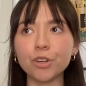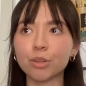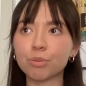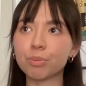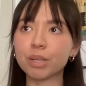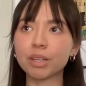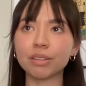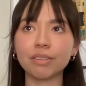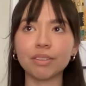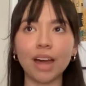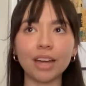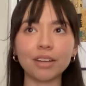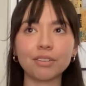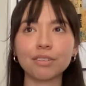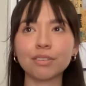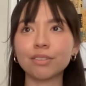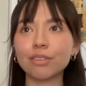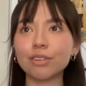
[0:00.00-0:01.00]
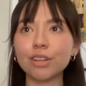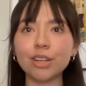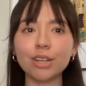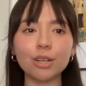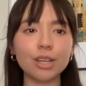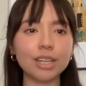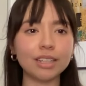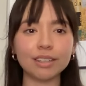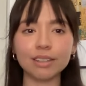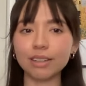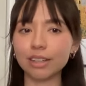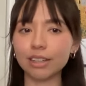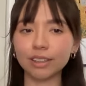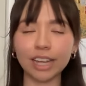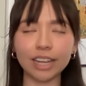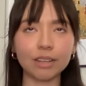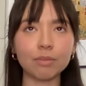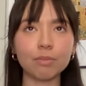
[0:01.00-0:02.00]
just because that's it
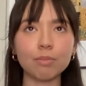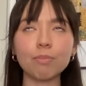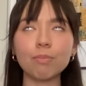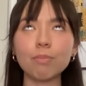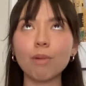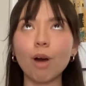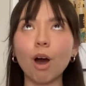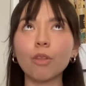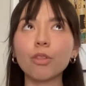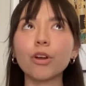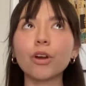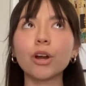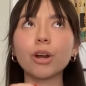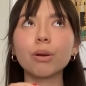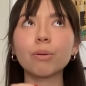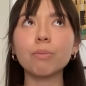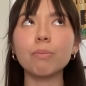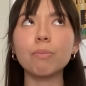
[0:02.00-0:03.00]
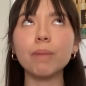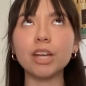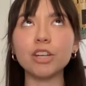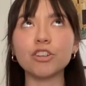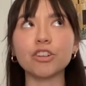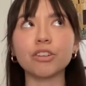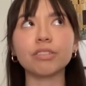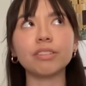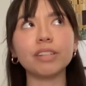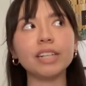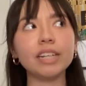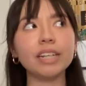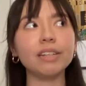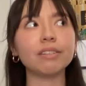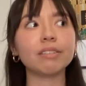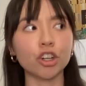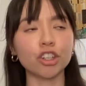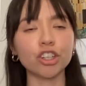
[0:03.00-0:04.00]
like, other major
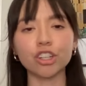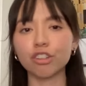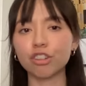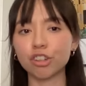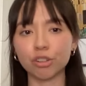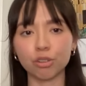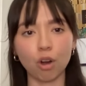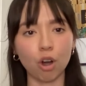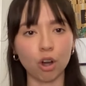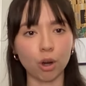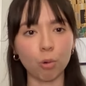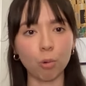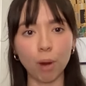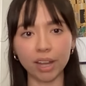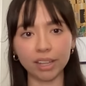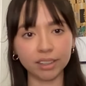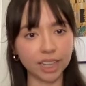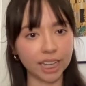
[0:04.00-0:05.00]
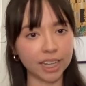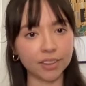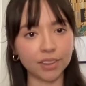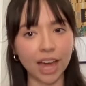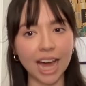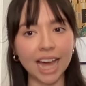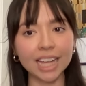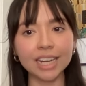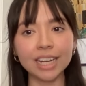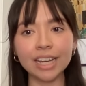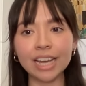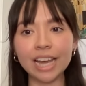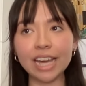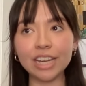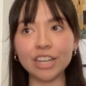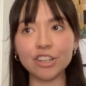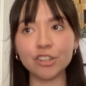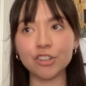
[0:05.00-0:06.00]
cities, churches just aren't quite like that,
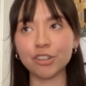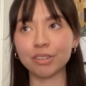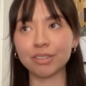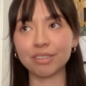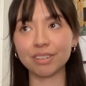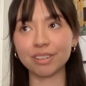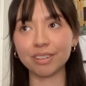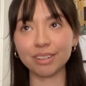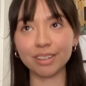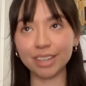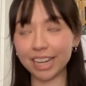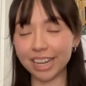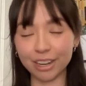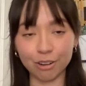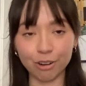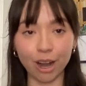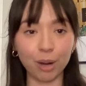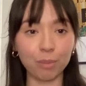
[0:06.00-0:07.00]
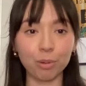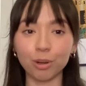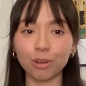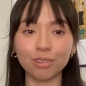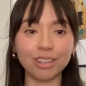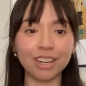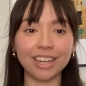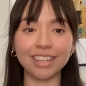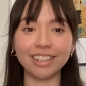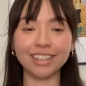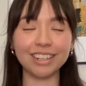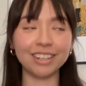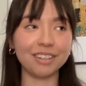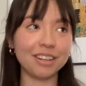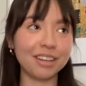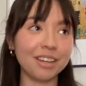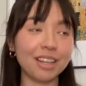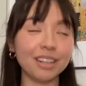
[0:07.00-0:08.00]
and it's just incredible,
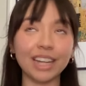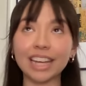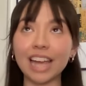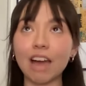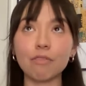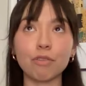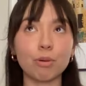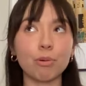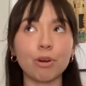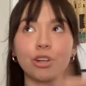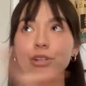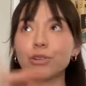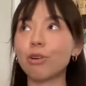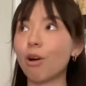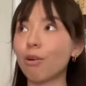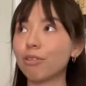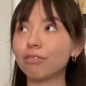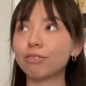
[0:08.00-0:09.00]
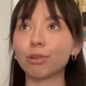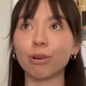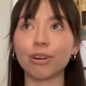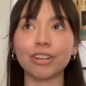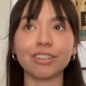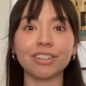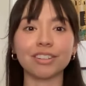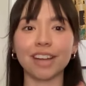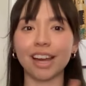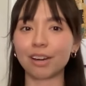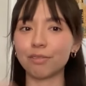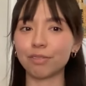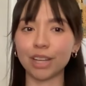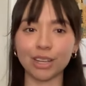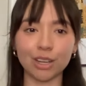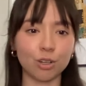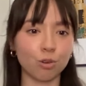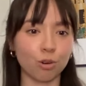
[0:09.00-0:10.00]
and, like, everywhere you go in Florence, it's kind of
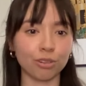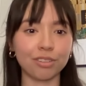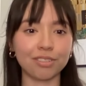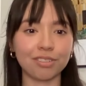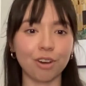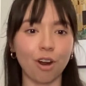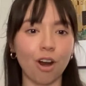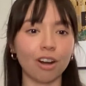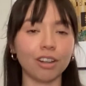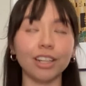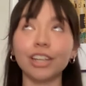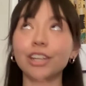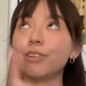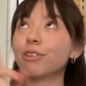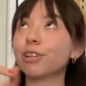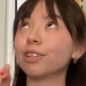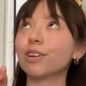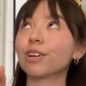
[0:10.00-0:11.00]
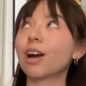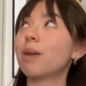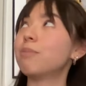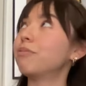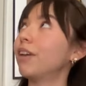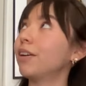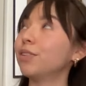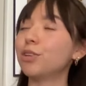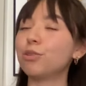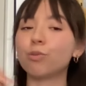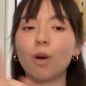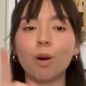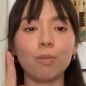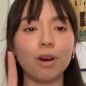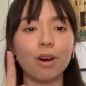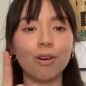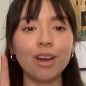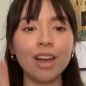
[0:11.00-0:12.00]
like a North Star, like, you can look up, find the
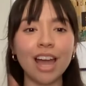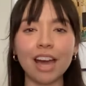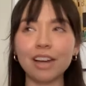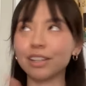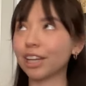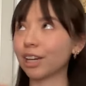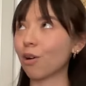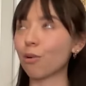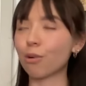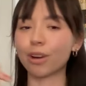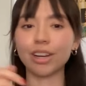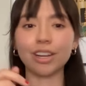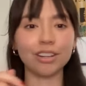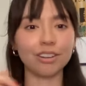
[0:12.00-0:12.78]
Duomo, and, like, orient